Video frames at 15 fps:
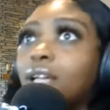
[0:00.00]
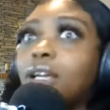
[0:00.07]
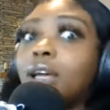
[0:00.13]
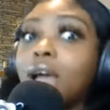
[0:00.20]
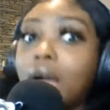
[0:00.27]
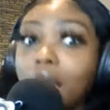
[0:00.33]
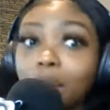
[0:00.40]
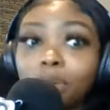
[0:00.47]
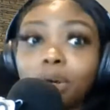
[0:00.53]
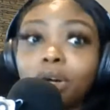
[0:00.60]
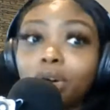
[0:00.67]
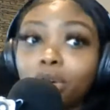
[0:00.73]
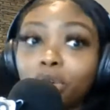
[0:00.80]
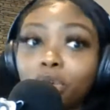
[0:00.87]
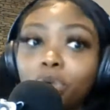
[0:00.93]
I would
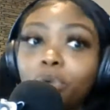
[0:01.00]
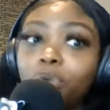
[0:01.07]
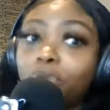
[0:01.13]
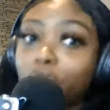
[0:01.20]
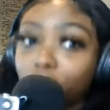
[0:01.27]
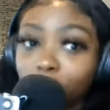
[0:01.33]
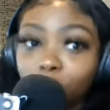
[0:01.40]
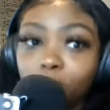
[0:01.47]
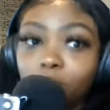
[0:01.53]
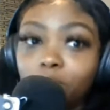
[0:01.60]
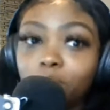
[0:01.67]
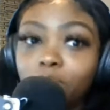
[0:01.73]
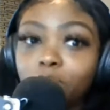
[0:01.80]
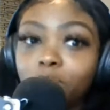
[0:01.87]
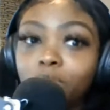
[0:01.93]
go
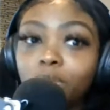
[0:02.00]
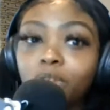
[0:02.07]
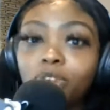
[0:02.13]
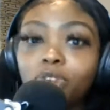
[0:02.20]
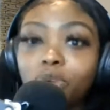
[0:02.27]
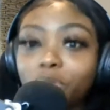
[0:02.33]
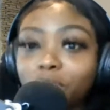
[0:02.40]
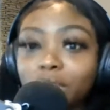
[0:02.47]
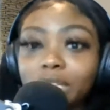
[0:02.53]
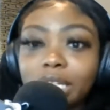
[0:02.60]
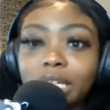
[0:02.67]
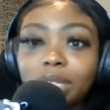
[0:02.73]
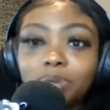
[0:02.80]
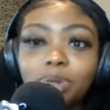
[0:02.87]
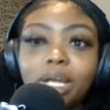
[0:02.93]
fuller
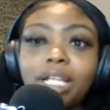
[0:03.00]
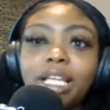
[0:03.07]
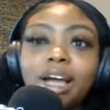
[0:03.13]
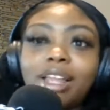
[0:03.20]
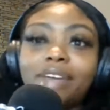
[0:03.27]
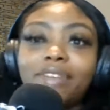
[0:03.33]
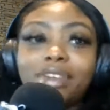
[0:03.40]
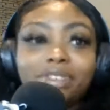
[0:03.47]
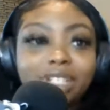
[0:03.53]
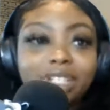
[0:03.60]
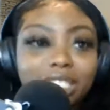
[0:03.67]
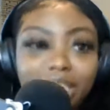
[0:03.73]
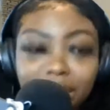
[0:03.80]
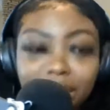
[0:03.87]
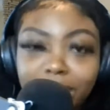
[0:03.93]
than what y'all have ever
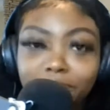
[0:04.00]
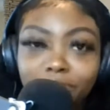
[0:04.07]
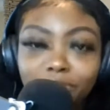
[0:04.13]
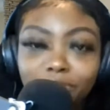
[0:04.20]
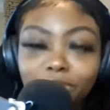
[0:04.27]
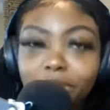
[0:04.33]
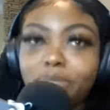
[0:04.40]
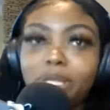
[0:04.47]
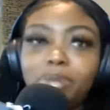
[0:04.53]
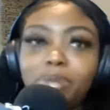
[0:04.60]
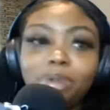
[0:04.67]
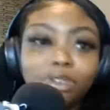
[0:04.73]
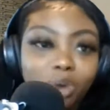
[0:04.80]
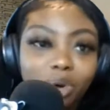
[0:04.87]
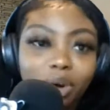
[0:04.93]
seen from me
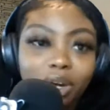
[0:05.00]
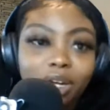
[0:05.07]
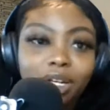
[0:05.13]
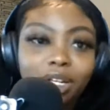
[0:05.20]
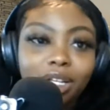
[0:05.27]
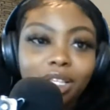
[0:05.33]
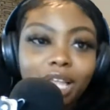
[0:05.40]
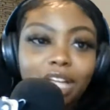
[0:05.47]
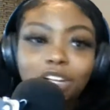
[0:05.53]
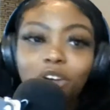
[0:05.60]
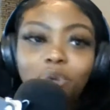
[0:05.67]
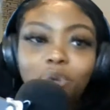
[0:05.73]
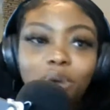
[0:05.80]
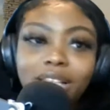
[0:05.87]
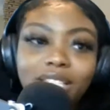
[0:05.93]
before. Like, no
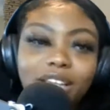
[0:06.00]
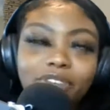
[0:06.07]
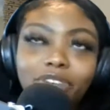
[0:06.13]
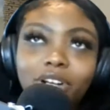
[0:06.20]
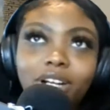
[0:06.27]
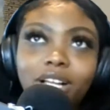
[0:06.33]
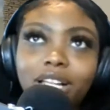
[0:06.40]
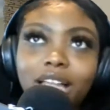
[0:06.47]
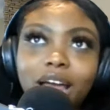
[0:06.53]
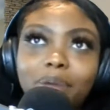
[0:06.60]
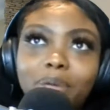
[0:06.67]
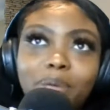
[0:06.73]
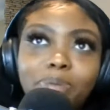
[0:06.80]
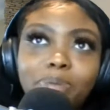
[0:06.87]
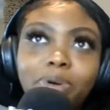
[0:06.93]
one has ever, a lot of
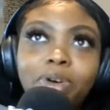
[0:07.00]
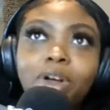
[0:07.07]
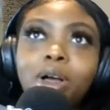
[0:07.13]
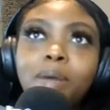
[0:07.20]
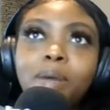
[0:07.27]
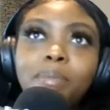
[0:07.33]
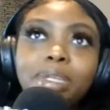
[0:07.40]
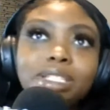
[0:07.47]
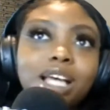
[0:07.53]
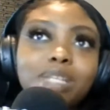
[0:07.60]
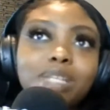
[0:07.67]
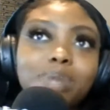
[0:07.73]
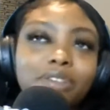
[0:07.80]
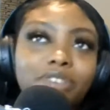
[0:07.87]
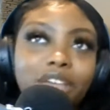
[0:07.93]
people besides
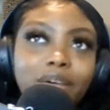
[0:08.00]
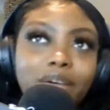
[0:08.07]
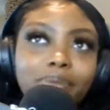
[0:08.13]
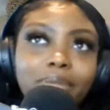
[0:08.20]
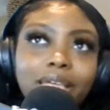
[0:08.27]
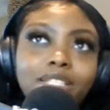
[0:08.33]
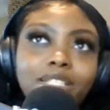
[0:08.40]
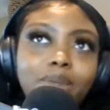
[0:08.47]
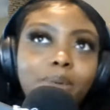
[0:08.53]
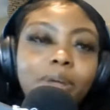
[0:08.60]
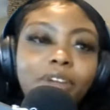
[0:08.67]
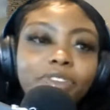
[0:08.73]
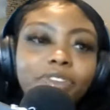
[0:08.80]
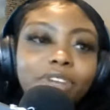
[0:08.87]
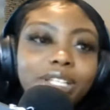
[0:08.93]
my family and some of my
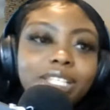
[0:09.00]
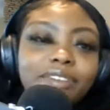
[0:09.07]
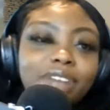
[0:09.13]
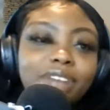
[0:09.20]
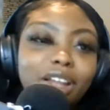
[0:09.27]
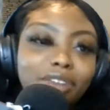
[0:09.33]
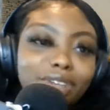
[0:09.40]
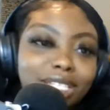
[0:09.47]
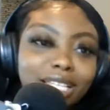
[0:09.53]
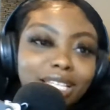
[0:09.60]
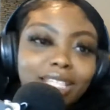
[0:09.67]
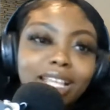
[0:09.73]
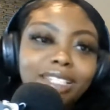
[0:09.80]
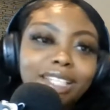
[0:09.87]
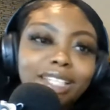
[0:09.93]
friends have never seen
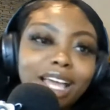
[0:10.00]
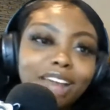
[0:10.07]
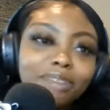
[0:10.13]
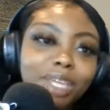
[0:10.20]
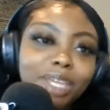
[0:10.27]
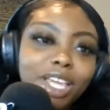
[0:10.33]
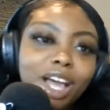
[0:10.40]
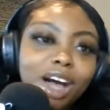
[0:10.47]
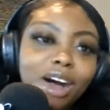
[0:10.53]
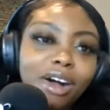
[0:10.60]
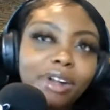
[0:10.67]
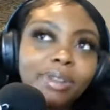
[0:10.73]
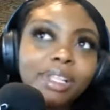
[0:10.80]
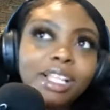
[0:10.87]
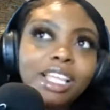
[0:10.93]
that side of me. Y'all
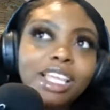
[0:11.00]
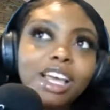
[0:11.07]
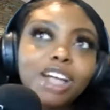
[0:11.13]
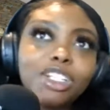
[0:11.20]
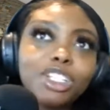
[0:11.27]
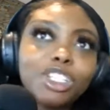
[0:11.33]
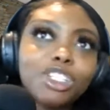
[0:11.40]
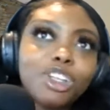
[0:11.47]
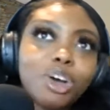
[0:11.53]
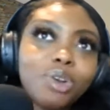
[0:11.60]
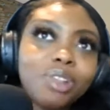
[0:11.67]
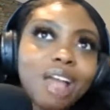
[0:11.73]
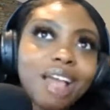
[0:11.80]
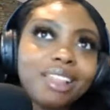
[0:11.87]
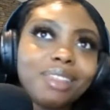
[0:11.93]
just know,
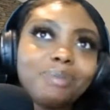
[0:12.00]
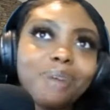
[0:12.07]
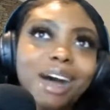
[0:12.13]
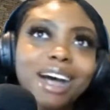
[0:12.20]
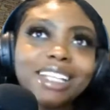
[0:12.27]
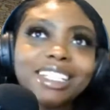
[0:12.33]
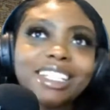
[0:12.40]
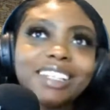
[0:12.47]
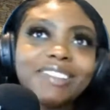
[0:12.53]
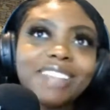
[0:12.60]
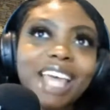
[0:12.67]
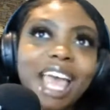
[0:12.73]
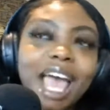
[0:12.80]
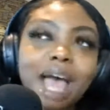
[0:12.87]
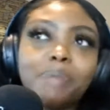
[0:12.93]
like, the positive, the
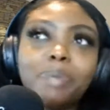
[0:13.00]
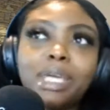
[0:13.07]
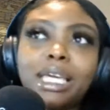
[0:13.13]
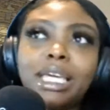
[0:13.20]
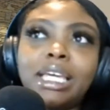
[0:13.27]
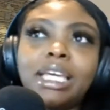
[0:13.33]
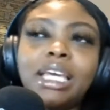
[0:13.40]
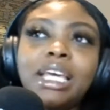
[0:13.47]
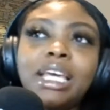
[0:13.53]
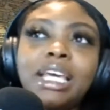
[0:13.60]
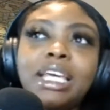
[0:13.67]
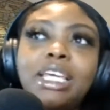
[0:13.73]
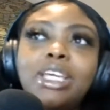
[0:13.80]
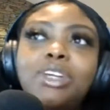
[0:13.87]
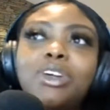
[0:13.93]
happy,
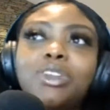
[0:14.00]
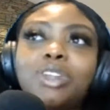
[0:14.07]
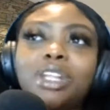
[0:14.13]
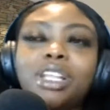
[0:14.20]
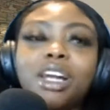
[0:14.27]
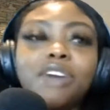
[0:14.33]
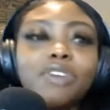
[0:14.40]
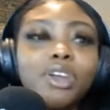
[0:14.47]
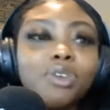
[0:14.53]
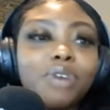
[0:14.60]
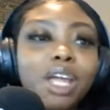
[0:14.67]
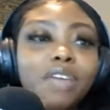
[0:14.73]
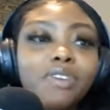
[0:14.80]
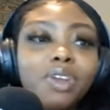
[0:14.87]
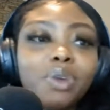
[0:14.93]
the loving
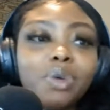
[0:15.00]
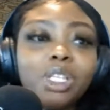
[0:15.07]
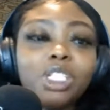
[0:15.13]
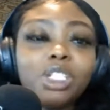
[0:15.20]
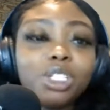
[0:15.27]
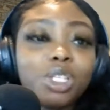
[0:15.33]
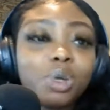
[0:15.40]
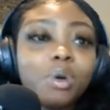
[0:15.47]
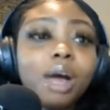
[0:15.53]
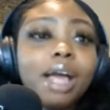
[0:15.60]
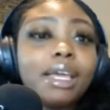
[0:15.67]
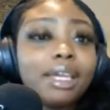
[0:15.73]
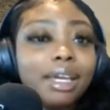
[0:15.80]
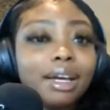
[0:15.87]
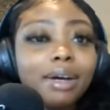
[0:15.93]
Raven, which is who I
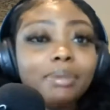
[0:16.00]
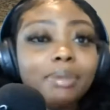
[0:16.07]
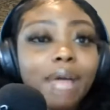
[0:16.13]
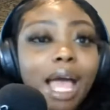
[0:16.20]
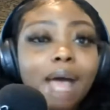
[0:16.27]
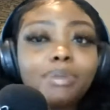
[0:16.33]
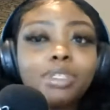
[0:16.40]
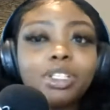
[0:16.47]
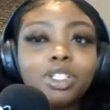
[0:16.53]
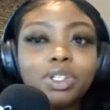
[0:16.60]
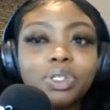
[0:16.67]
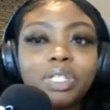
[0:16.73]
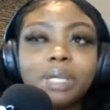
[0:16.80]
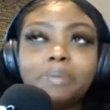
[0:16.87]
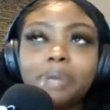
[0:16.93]
am,
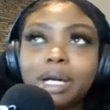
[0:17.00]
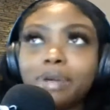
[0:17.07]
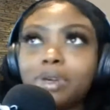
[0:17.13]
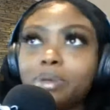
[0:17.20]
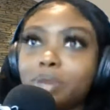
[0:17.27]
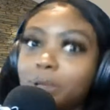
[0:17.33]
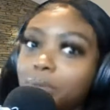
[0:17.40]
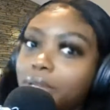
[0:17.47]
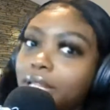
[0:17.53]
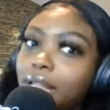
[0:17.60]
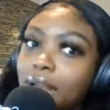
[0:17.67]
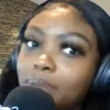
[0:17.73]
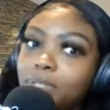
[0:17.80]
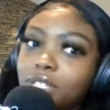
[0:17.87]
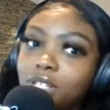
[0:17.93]
absolutely. But remember that
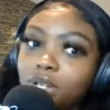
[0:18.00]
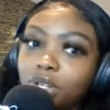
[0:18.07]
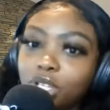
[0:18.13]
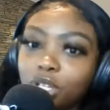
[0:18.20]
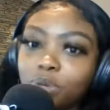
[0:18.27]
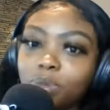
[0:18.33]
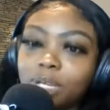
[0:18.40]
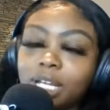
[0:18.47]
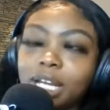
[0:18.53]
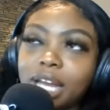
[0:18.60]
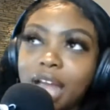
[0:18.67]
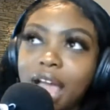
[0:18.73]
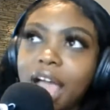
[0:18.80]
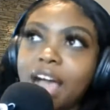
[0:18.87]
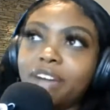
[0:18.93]
I'm still human and I
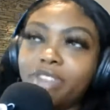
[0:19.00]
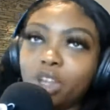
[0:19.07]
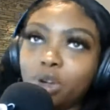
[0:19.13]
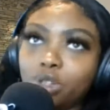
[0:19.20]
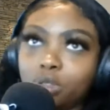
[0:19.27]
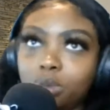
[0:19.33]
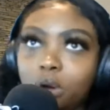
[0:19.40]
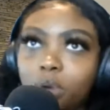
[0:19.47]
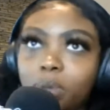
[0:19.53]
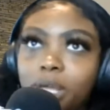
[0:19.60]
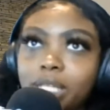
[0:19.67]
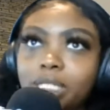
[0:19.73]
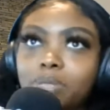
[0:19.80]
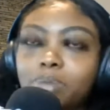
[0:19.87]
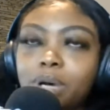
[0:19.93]
have those
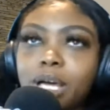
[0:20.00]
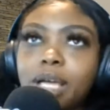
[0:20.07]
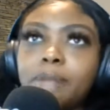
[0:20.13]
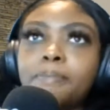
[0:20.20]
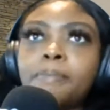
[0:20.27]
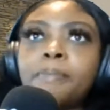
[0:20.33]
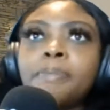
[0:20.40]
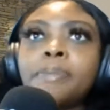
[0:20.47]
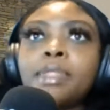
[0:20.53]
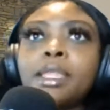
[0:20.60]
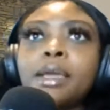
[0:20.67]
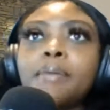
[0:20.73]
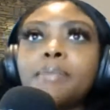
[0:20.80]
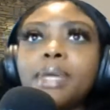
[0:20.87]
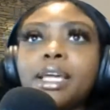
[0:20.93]
moments. But
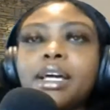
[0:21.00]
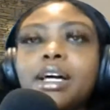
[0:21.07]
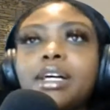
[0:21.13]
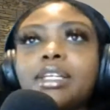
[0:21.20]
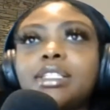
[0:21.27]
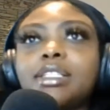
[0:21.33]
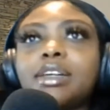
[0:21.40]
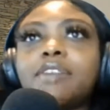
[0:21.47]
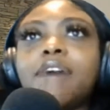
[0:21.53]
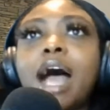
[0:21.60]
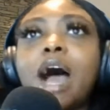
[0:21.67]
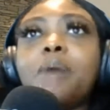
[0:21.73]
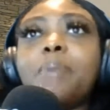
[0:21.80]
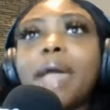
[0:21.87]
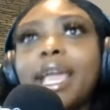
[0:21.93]
because of
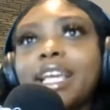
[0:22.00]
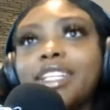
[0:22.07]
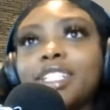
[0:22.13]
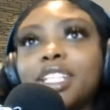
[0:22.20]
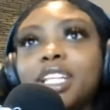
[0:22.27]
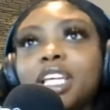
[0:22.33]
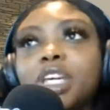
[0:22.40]
how patient he